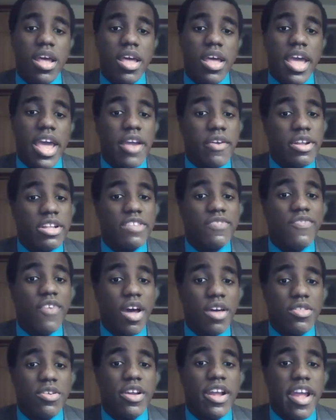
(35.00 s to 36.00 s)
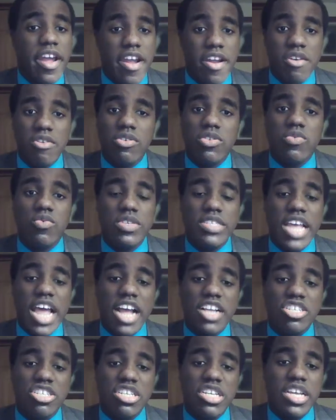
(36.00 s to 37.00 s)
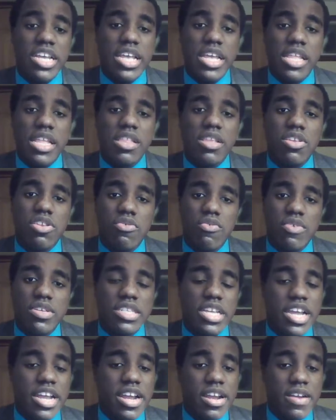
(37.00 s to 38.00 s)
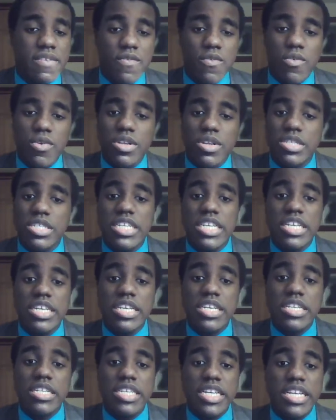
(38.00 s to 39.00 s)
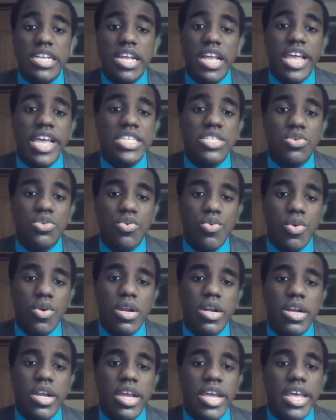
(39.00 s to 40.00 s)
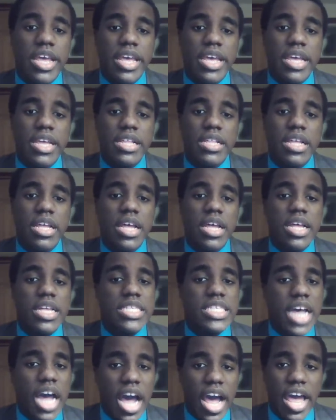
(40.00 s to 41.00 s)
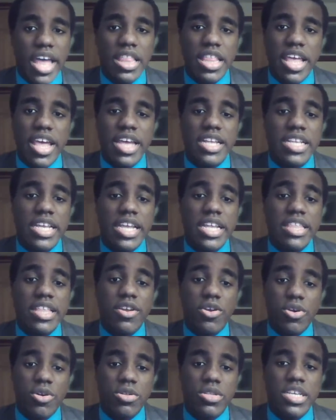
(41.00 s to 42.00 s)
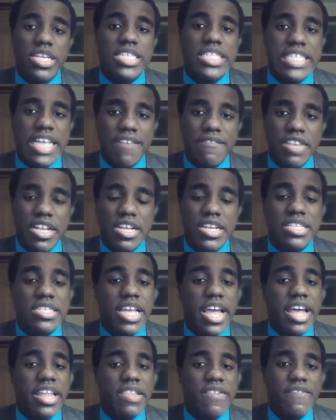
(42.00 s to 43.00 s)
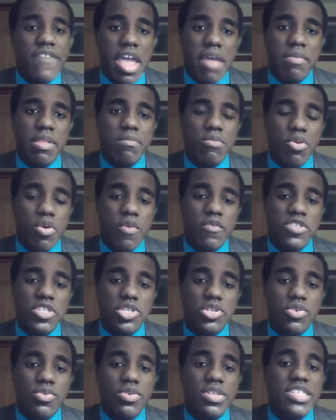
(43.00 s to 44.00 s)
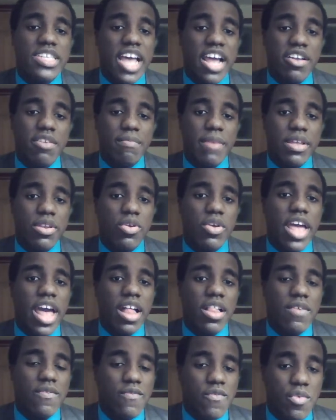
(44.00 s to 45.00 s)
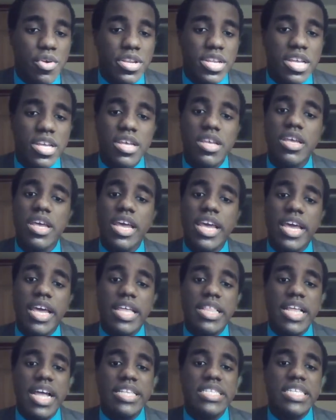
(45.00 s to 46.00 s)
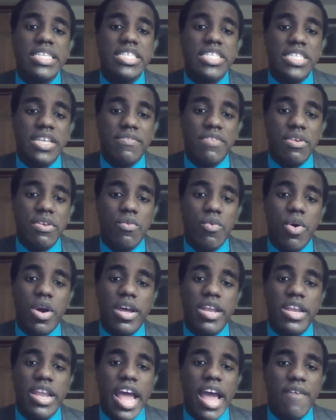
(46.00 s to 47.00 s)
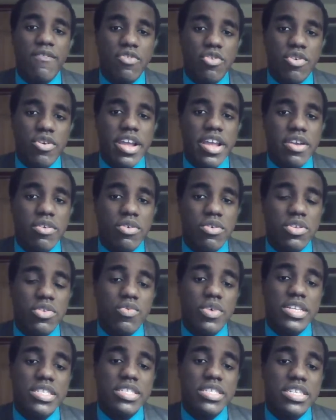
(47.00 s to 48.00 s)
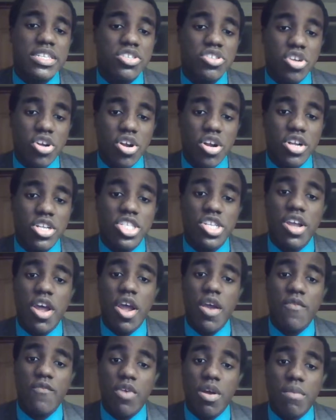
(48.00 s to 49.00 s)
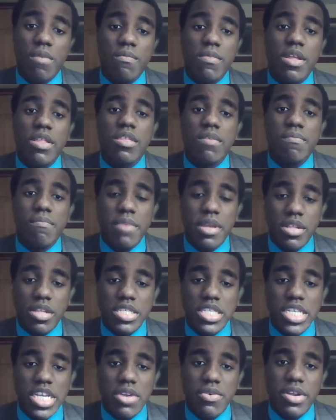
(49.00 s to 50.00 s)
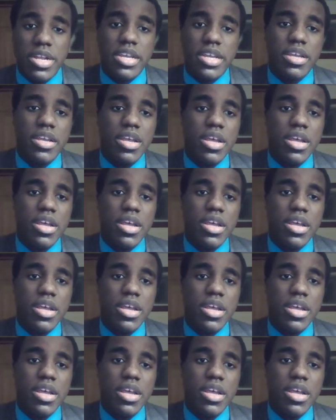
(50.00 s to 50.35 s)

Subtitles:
Harriet's father, Harold, was actually in the U.S. Air Force. He did a tour in Thailand in the early 70s, and the family moved to Sacramento, California in 1971 after Harold was discharged from the military.